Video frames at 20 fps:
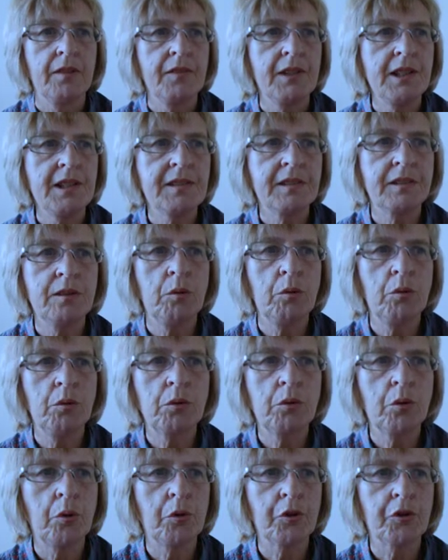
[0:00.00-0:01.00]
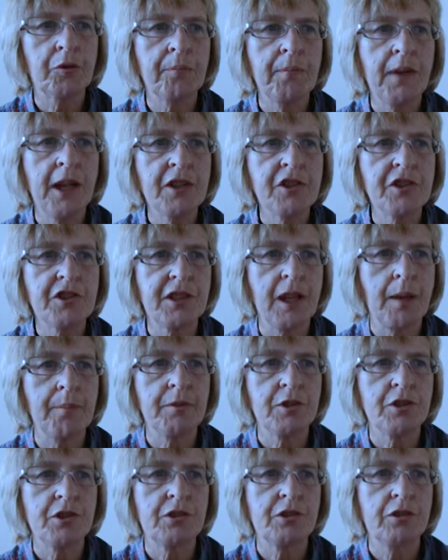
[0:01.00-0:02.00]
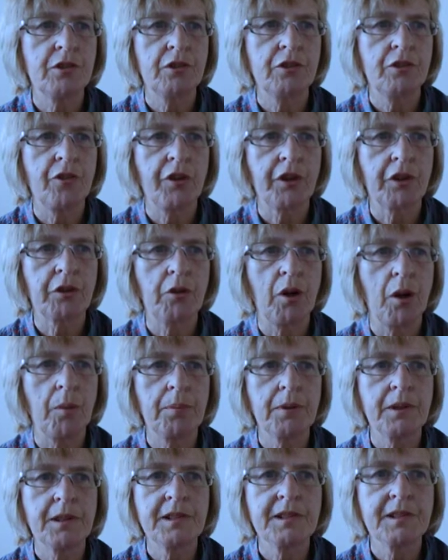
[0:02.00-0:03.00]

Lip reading: These can all cause major damage to the crop,